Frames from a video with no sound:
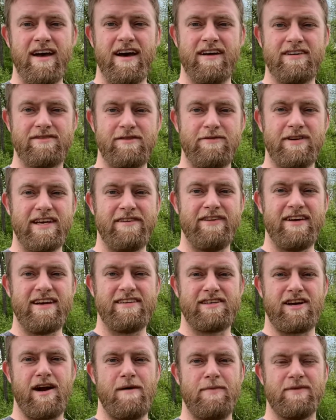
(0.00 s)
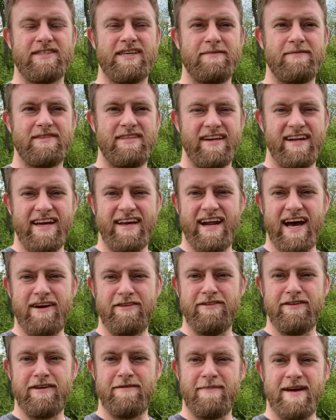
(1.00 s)
So I want to give you guys a couple tips today on how
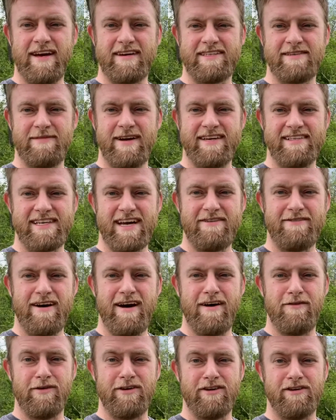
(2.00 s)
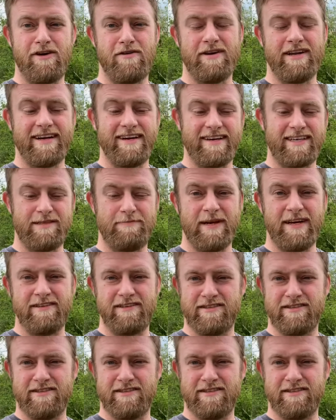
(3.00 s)
you can maximize out when you're going to get experience.